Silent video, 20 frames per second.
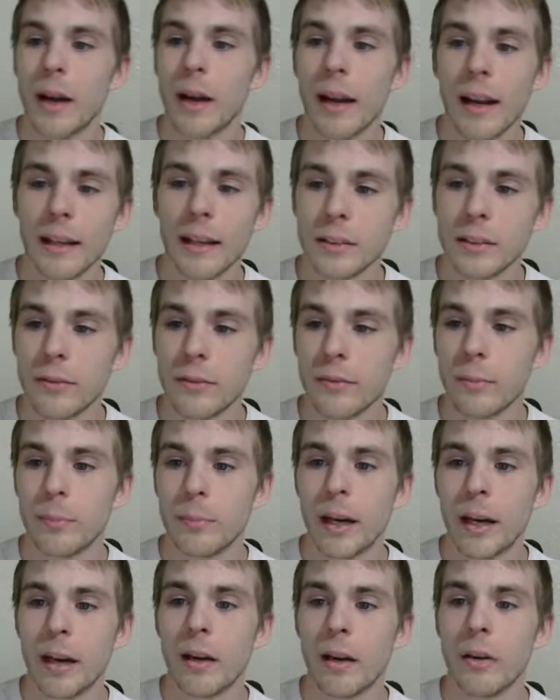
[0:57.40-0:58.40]
has
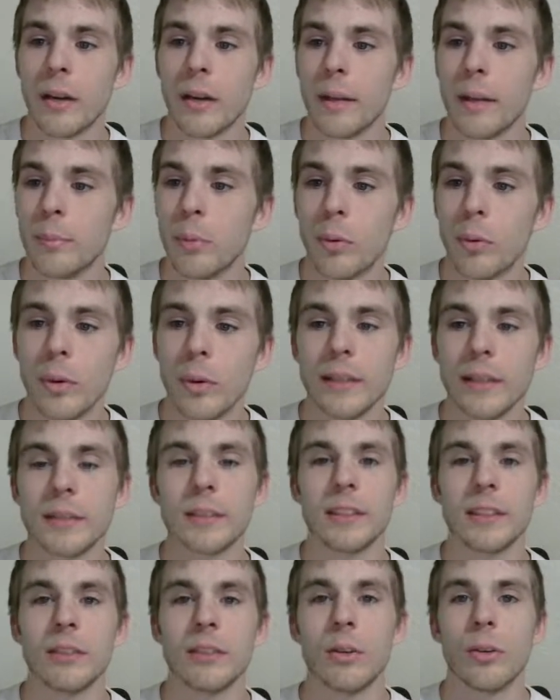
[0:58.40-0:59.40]
about a
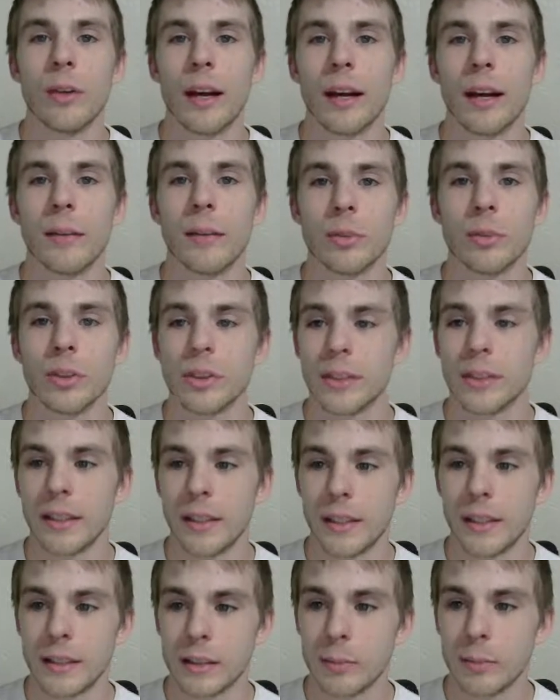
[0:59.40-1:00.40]

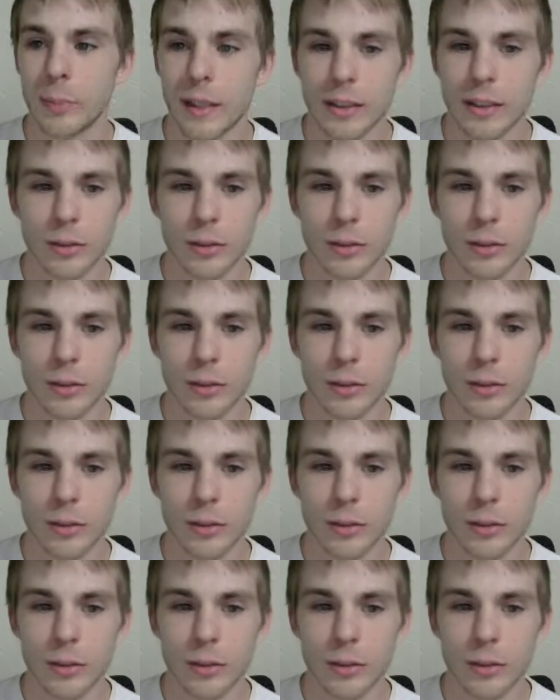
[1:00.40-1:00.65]
0.09% expense